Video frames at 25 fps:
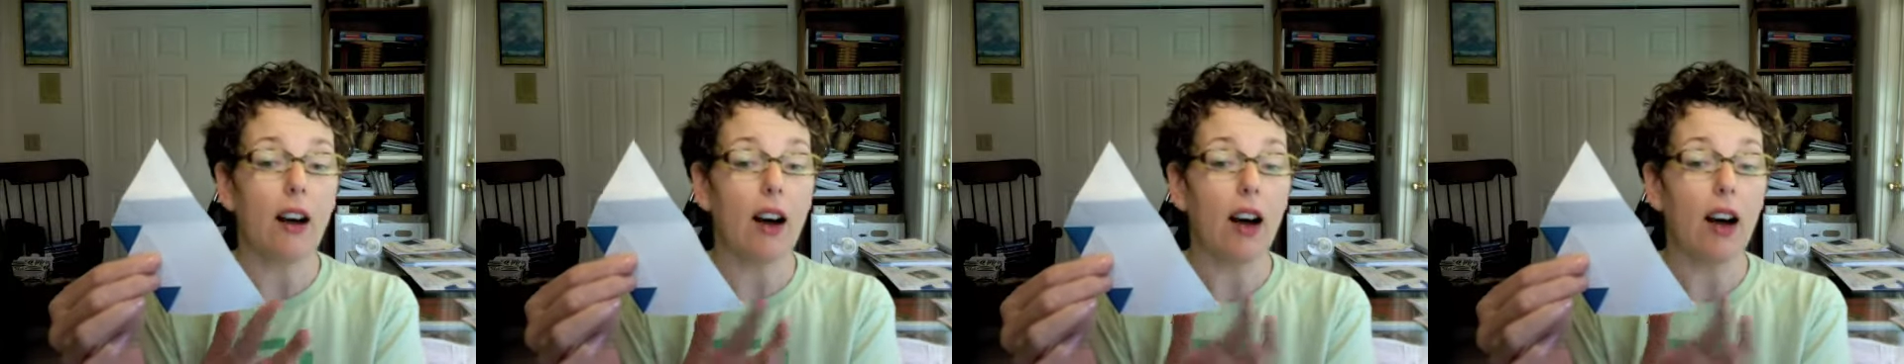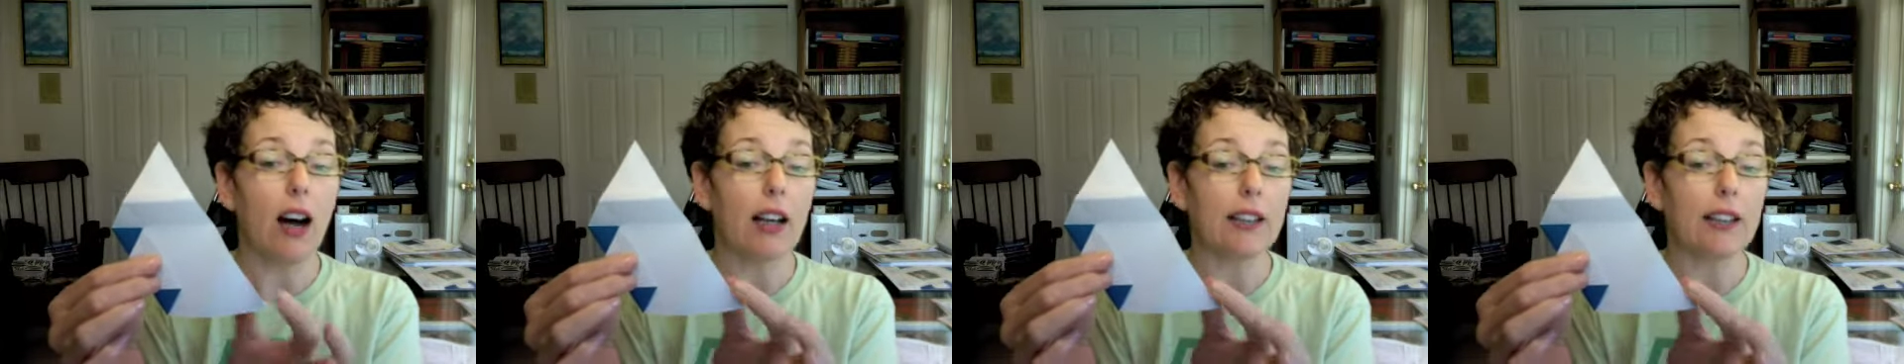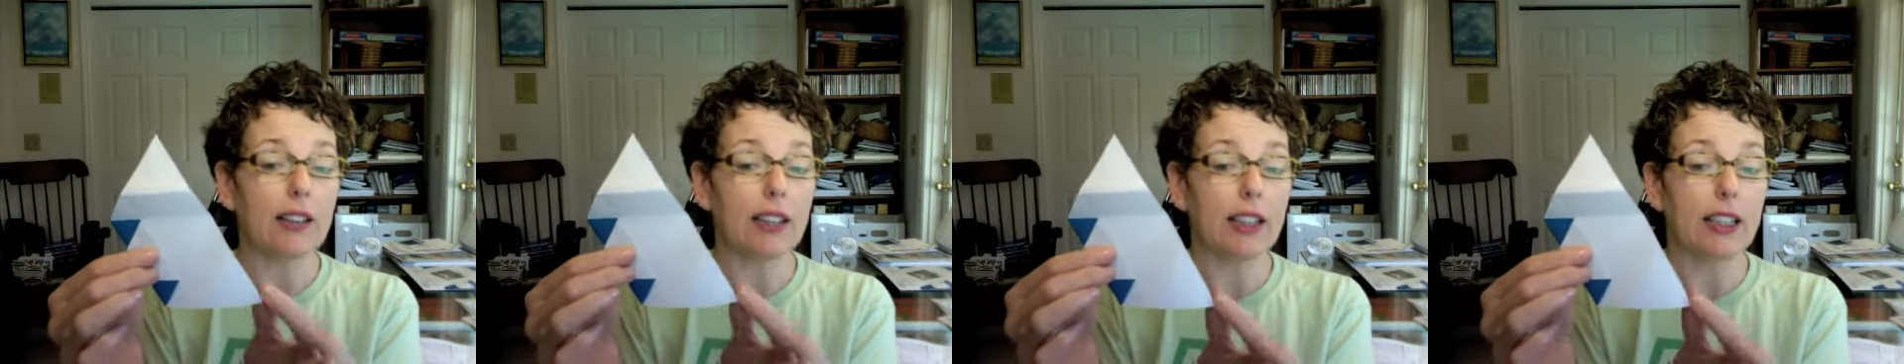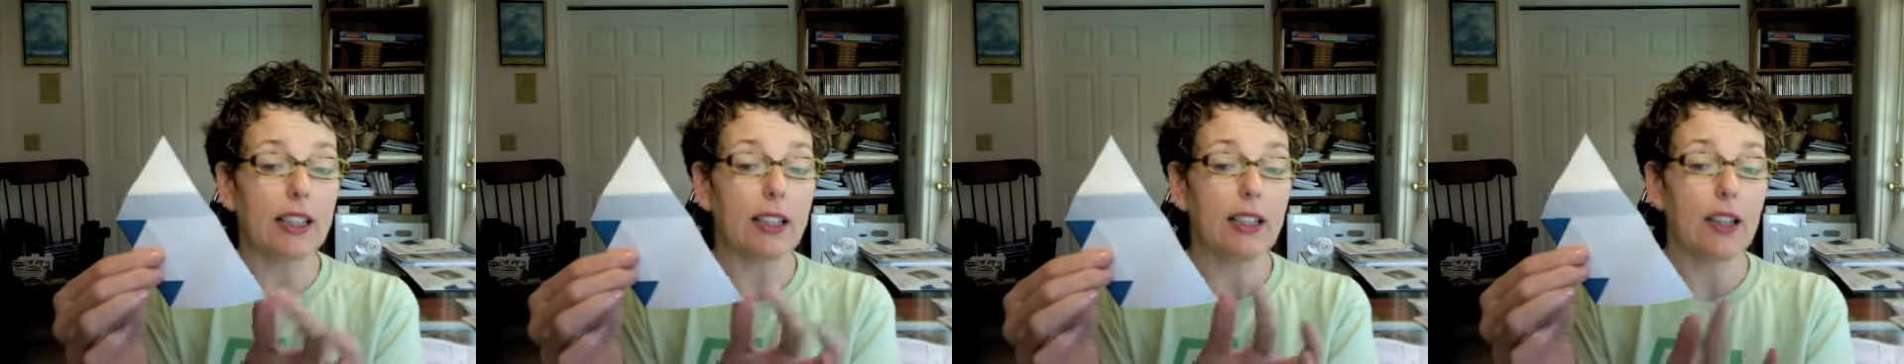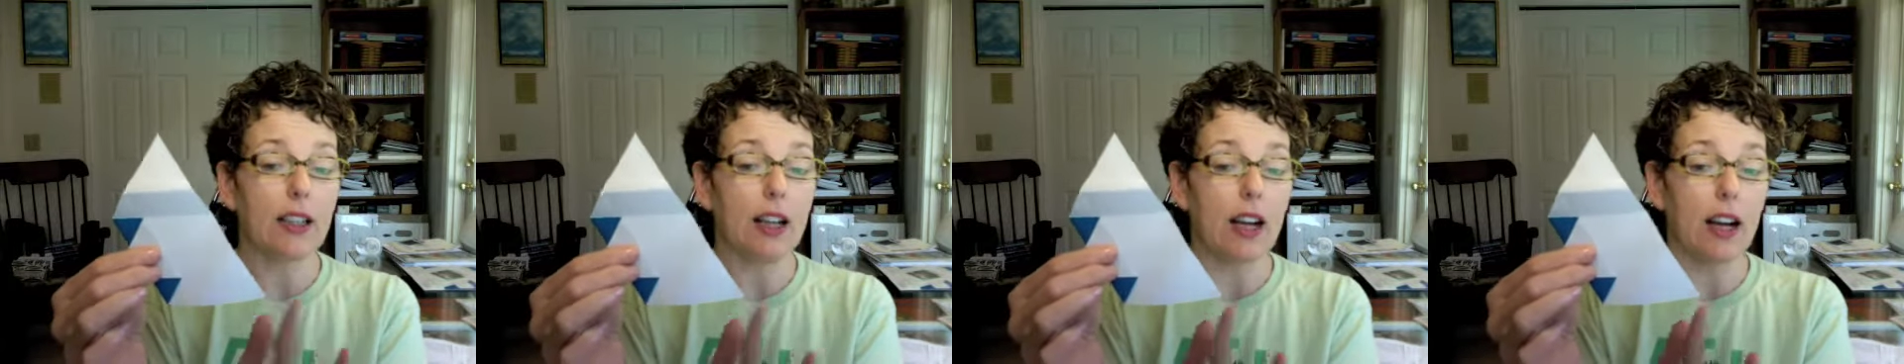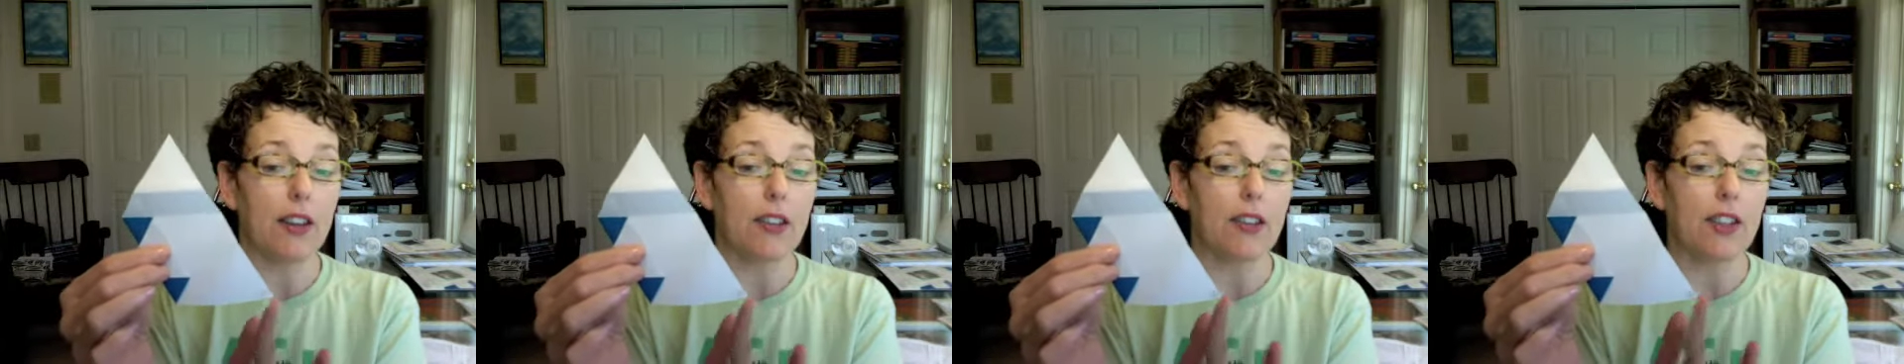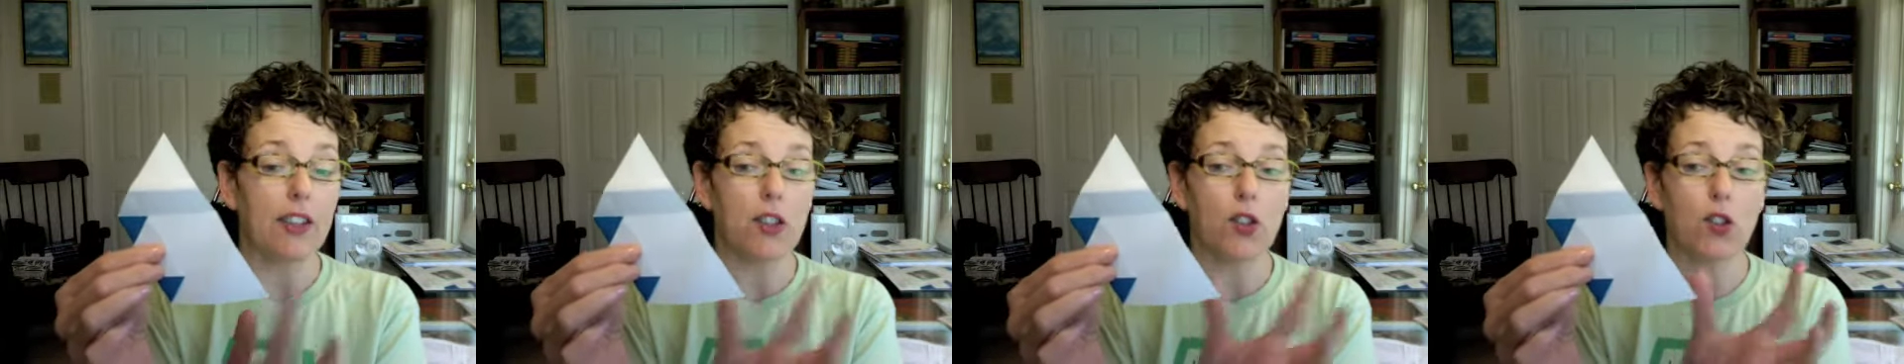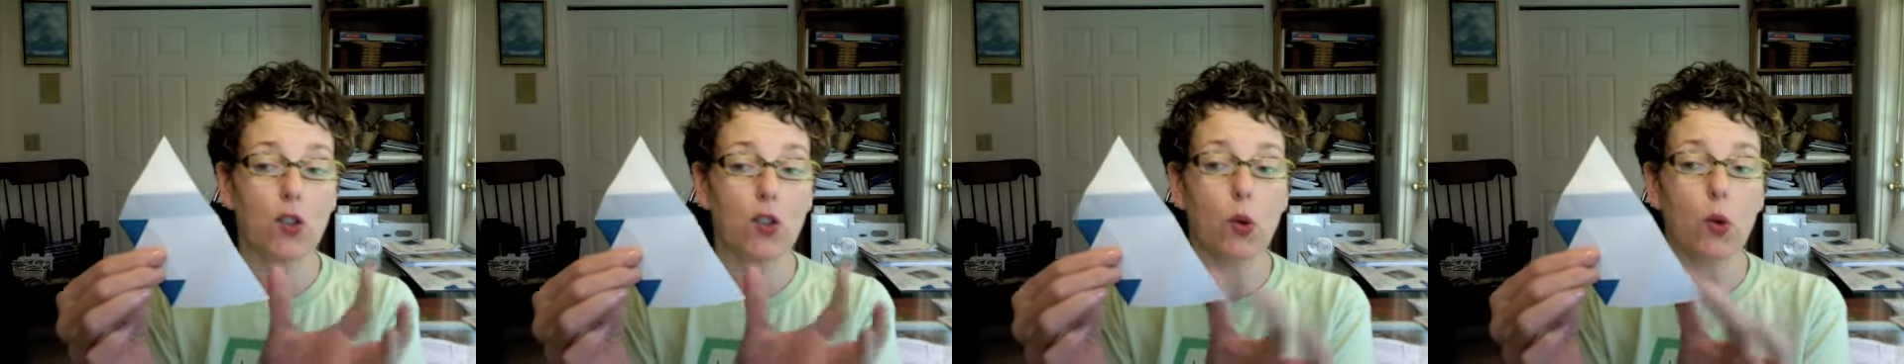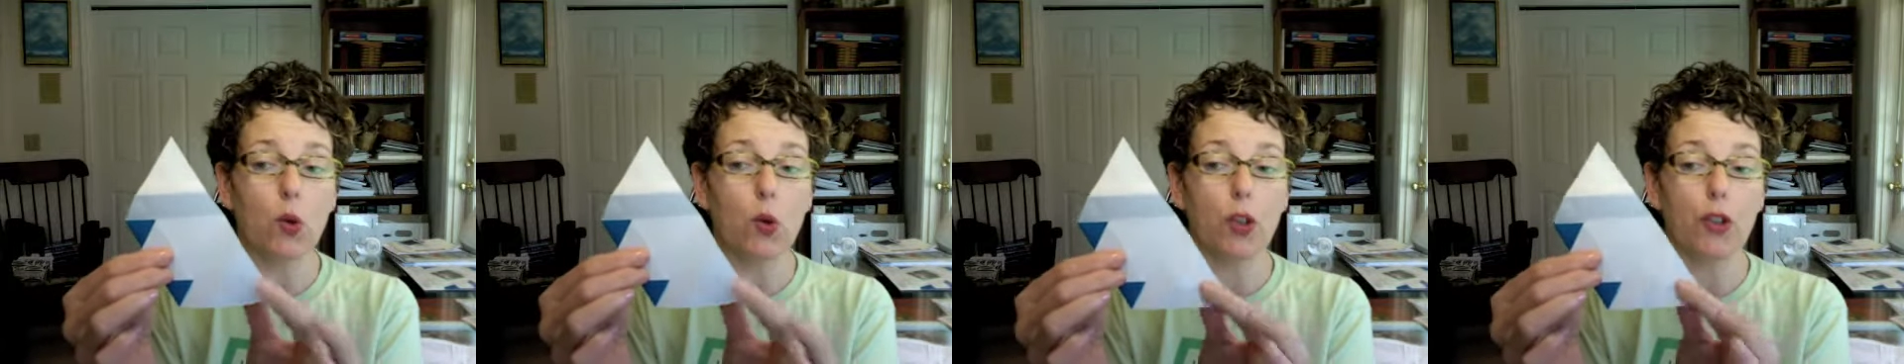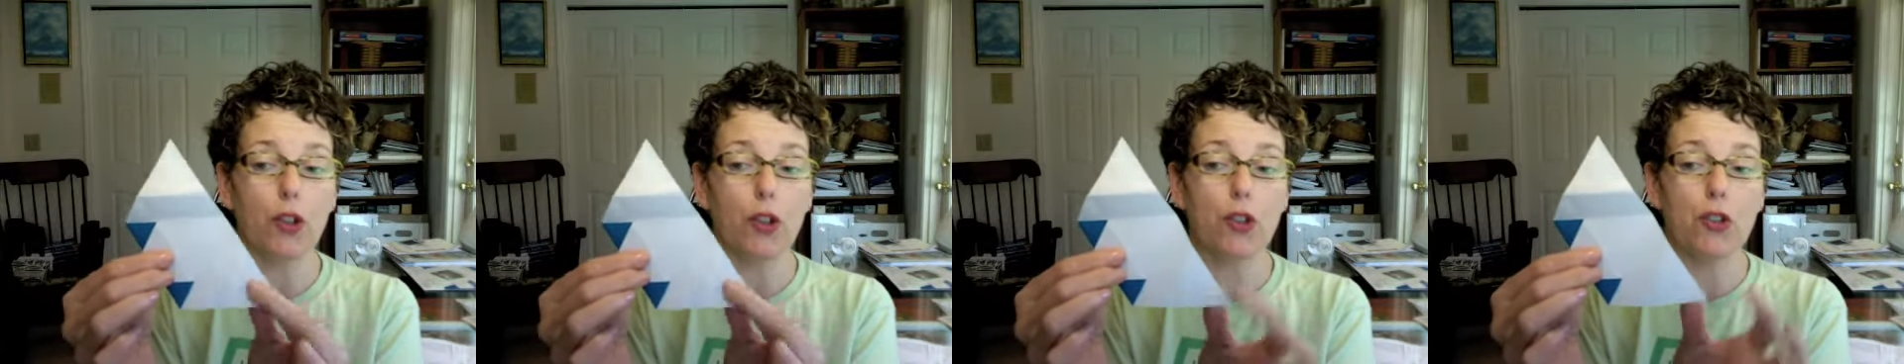on this corner.